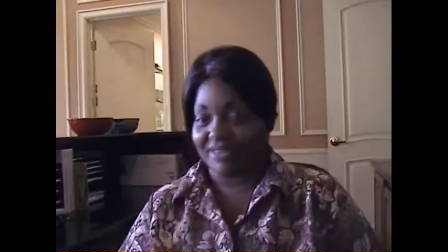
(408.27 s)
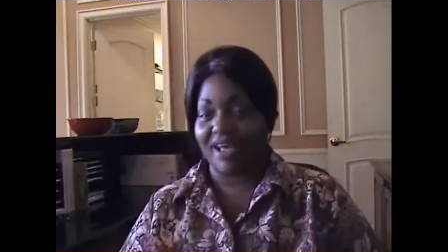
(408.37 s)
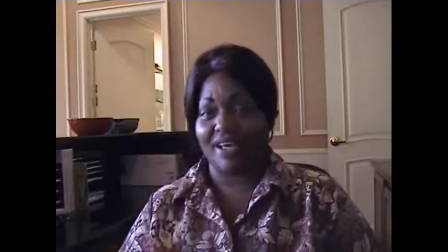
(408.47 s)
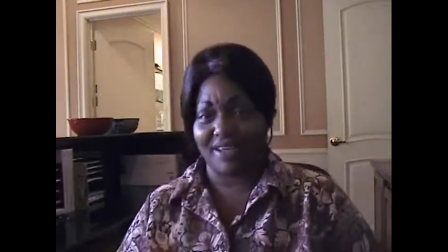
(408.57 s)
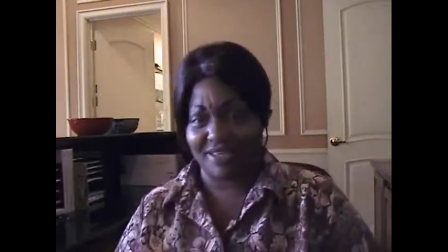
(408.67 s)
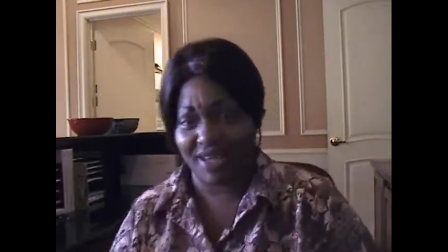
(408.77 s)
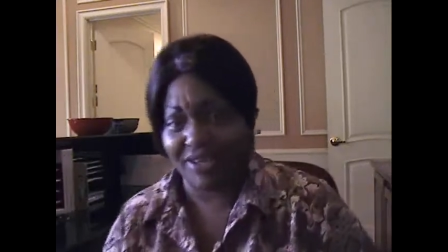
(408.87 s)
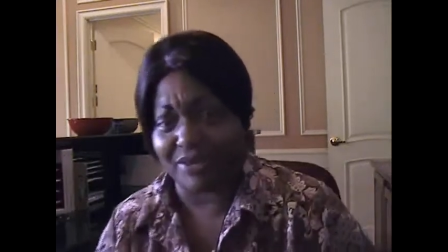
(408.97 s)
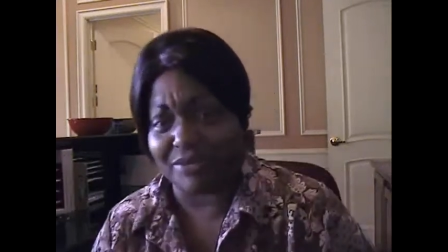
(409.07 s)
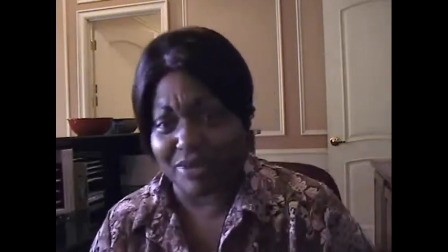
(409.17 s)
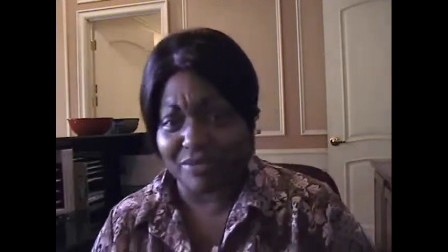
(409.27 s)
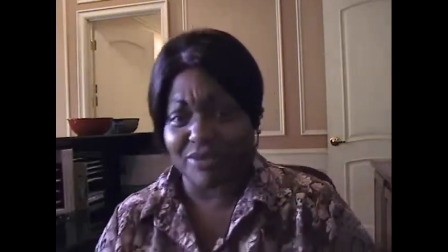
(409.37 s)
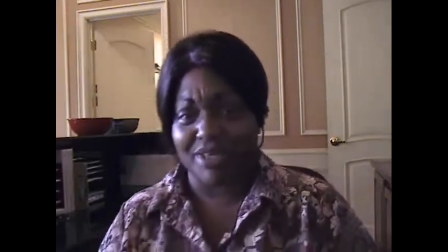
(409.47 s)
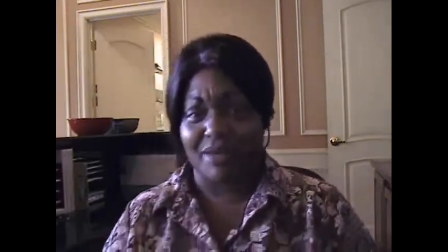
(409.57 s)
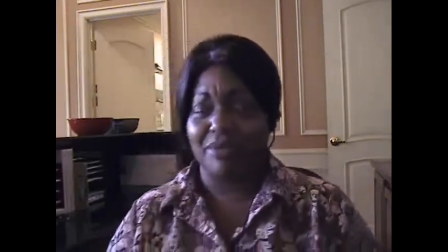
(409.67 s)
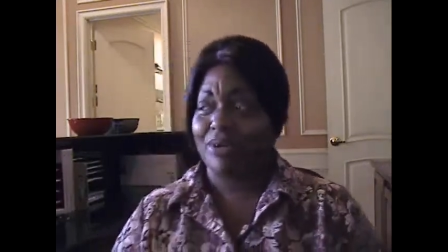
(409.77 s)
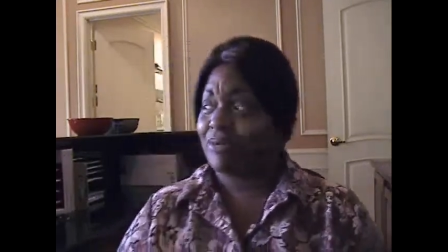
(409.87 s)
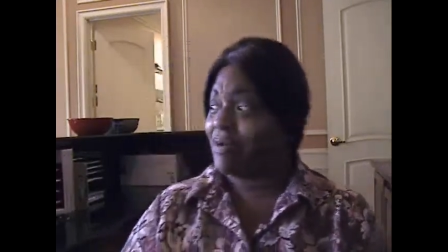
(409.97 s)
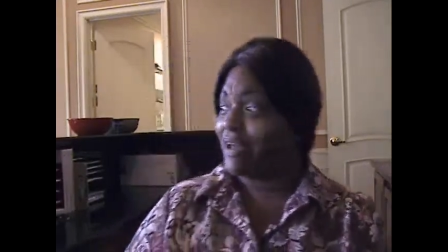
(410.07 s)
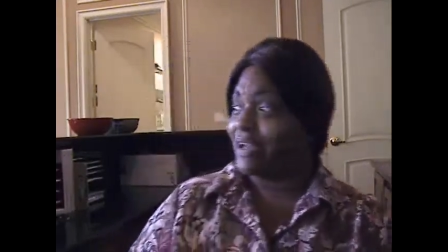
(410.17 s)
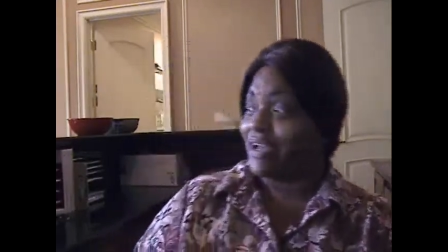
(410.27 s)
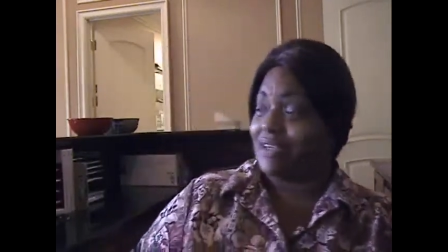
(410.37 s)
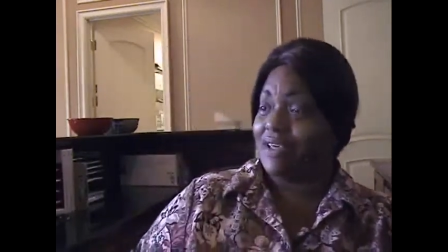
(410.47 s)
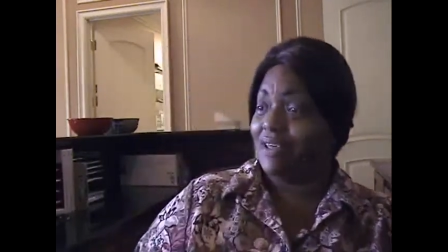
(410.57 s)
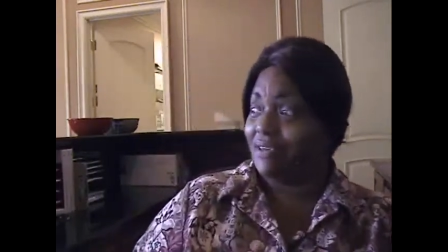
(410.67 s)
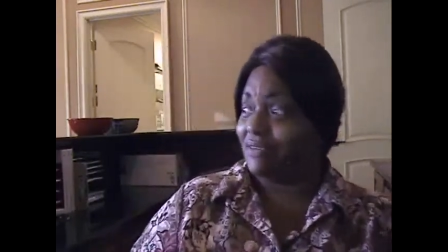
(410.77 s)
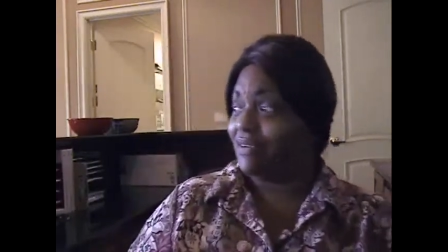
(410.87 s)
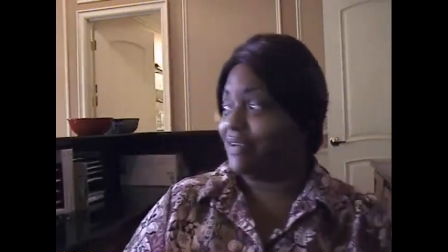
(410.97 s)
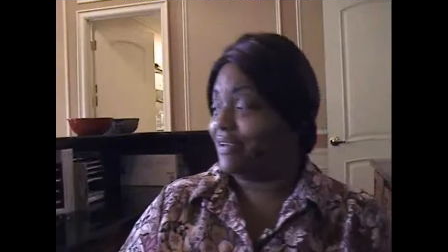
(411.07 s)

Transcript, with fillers: I gotta tell you, it was almost damn near erotic. I tell you.